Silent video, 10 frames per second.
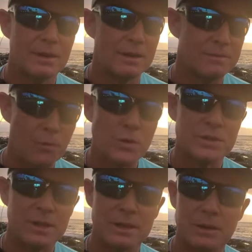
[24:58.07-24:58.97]

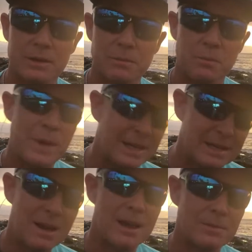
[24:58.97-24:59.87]
unfortunately, many
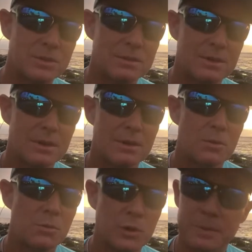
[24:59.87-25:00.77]
times
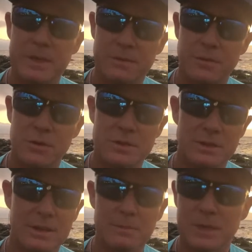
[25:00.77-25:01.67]
will be the first to
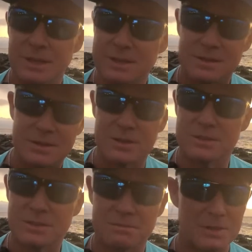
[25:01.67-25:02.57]
leave because they're
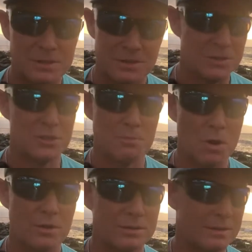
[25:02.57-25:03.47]
just smart. They're